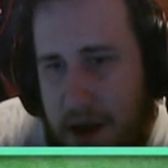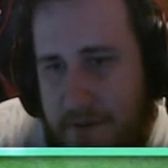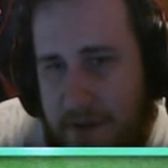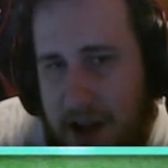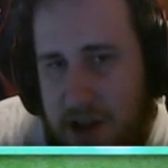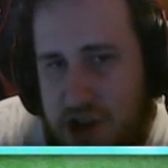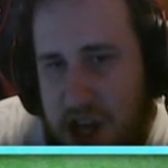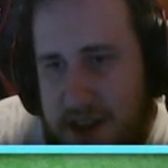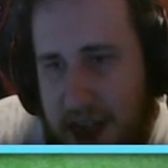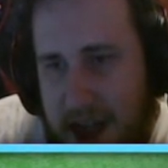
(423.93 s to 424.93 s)
And finally,
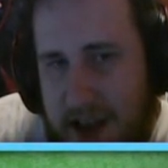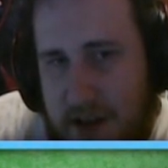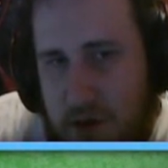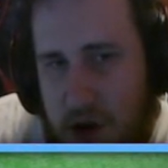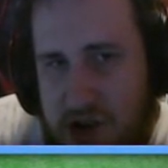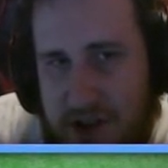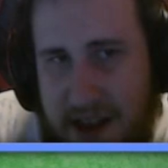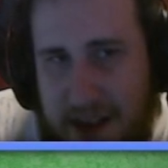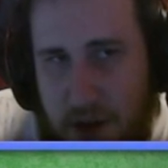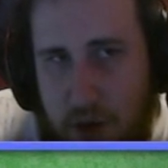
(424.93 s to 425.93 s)
Jake takes. Crusher does
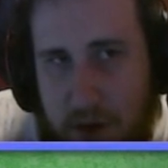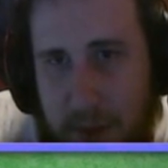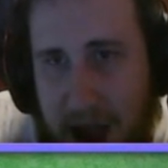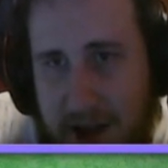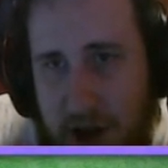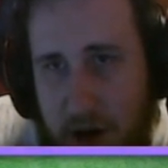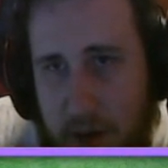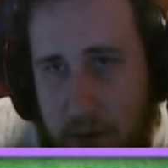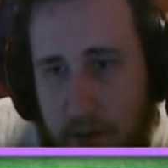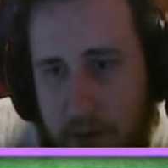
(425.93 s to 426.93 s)
not take the rook back,
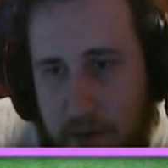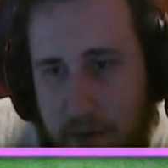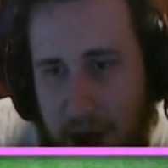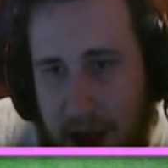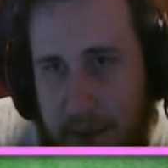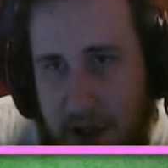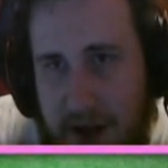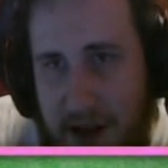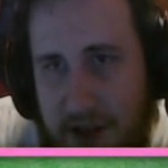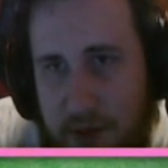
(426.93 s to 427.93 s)
though. I
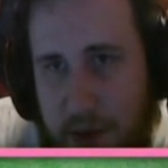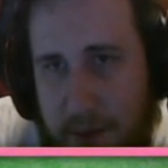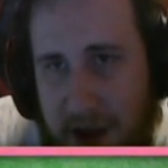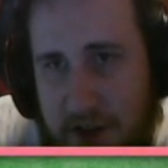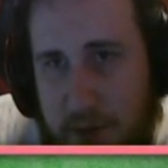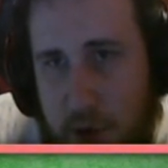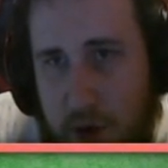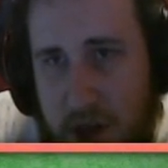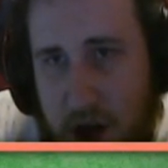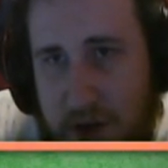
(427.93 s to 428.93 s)
believe that's the best
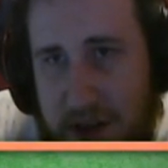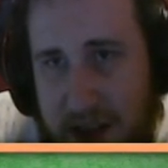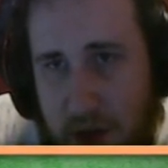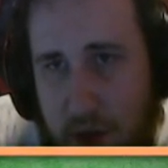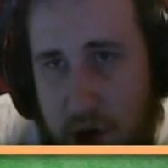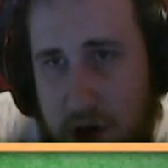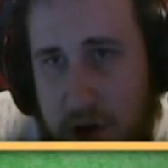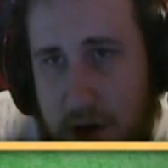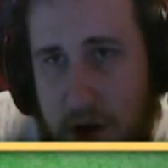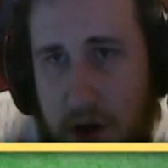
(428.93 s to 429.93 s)
move, though, is take the
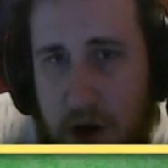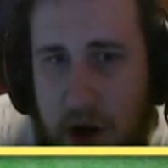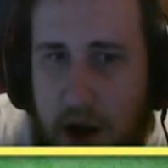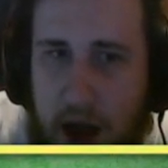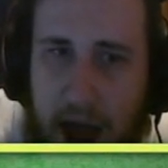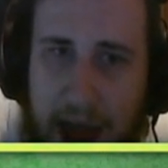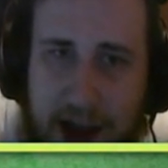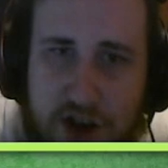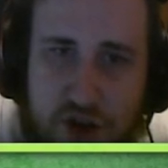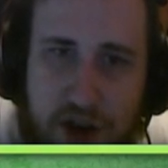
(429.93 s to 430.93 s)
rook.
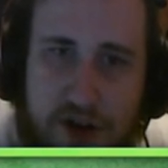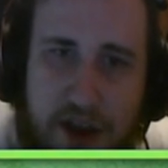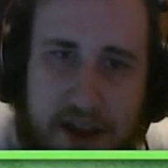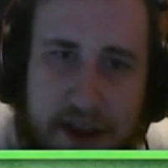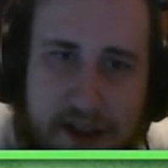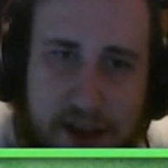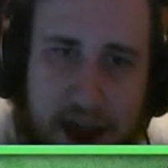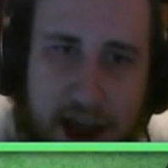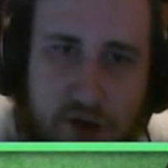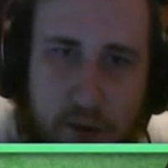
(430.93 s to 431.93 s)
Actually, they're saying take
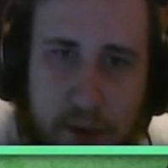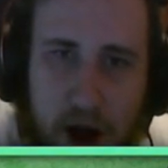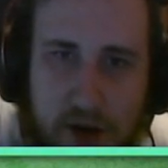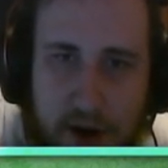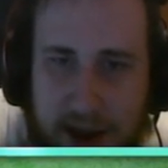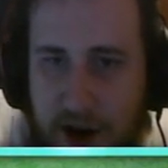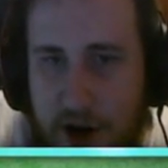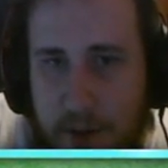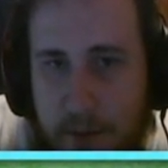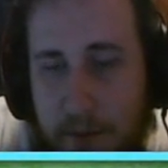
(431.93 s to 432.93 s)
the actual pawn right
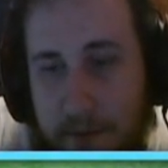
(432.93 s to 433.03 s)
here.